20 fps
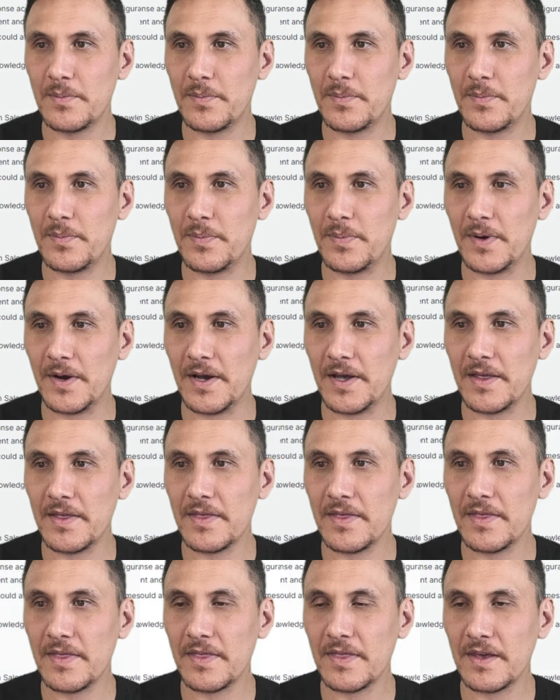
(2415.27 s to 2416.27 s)
But
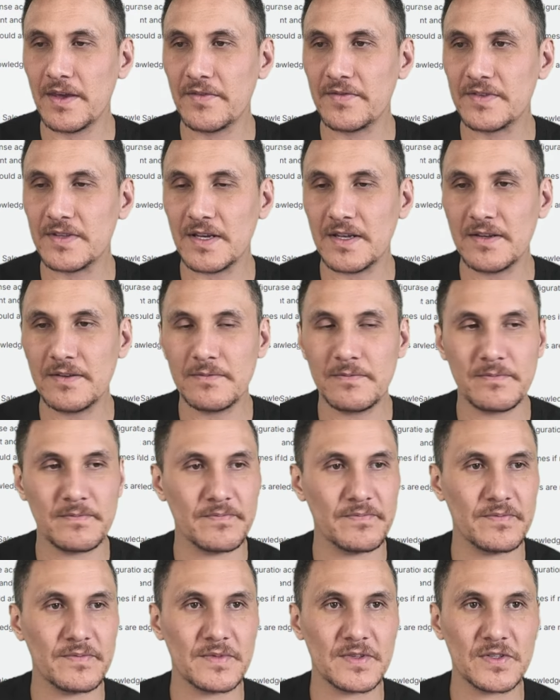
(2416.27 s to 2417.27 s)
they've done
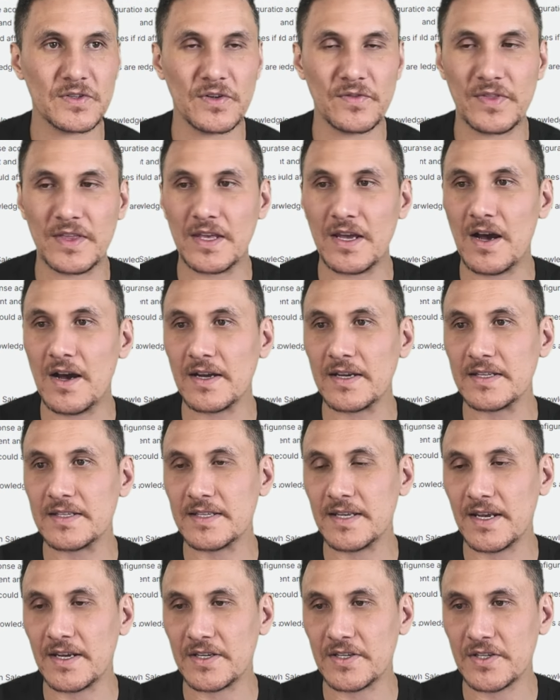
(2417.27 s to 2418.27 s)
sort of the
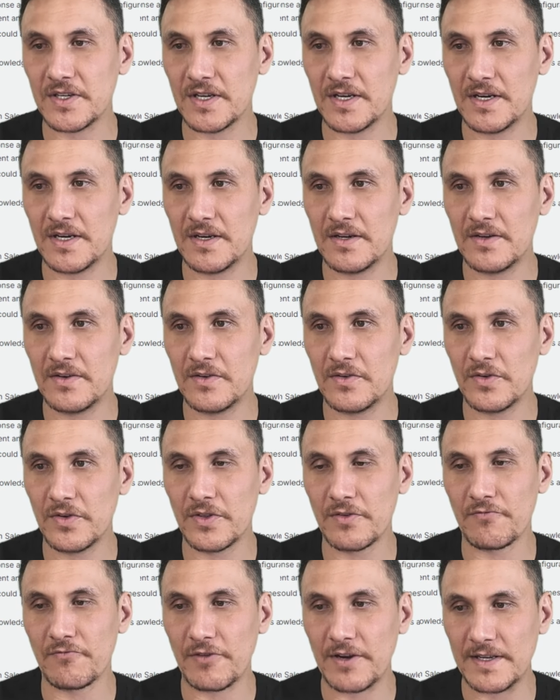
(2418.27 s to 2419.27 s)
architecture, all
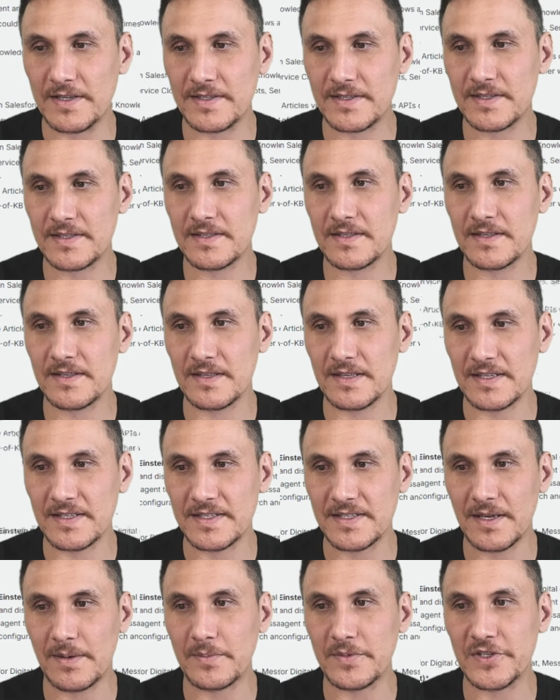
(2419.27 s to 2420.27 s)
the risks, the
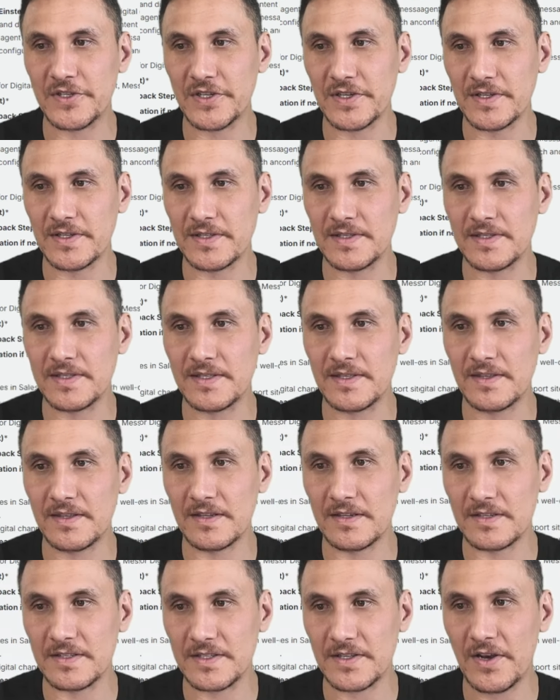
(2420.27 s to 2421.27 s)
assumptions, the
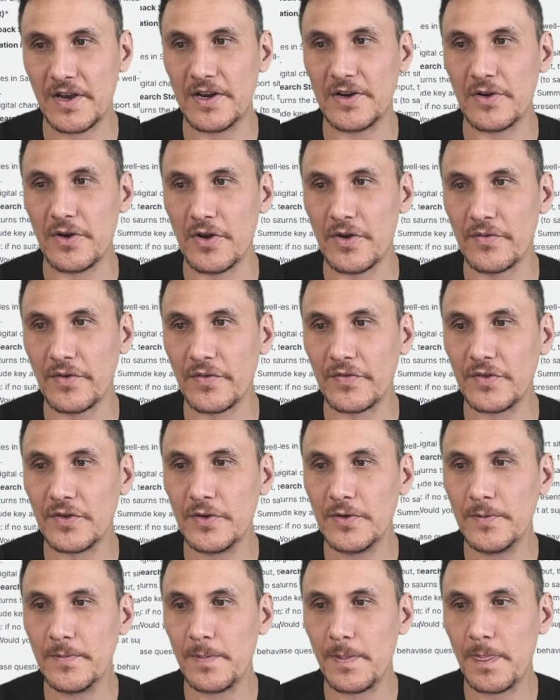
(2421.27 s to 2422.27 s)
design
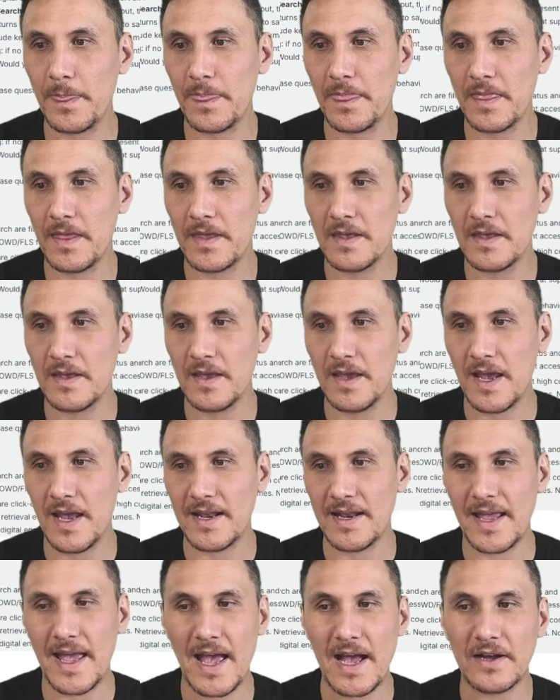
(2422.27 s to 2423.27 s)
overview,
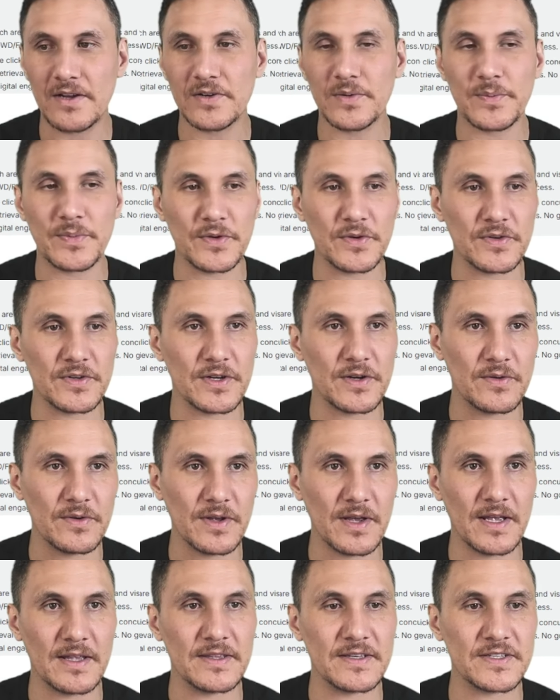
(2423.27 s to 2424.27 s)
and how to build it
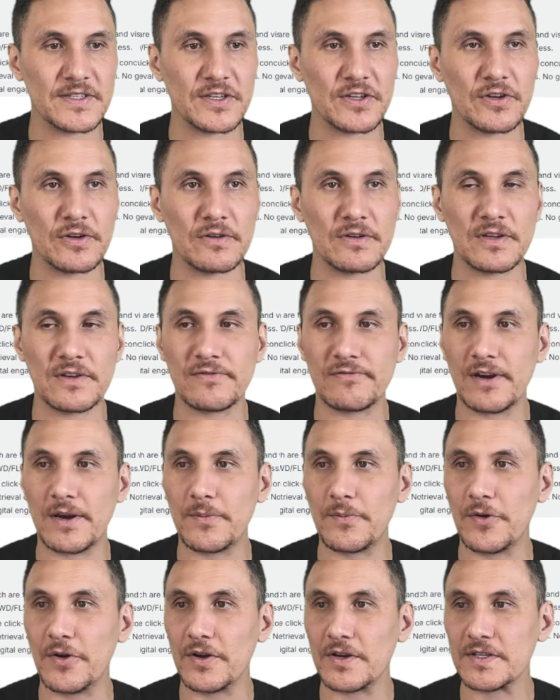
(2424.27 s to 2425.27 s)
and the security
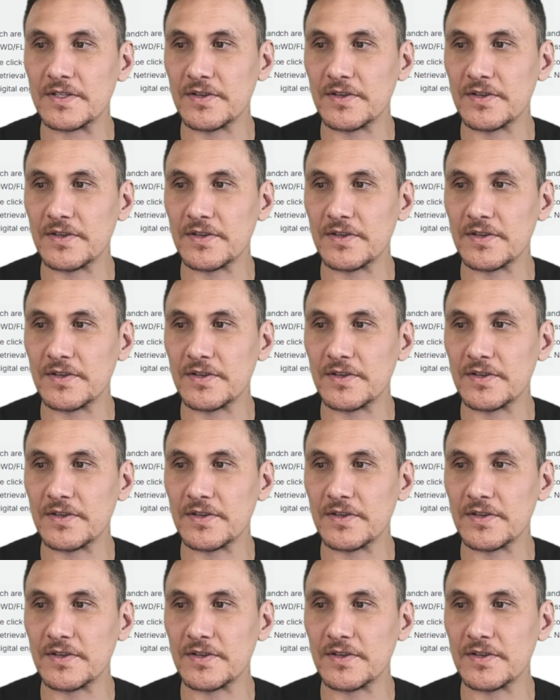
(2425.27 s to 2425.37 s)
framework.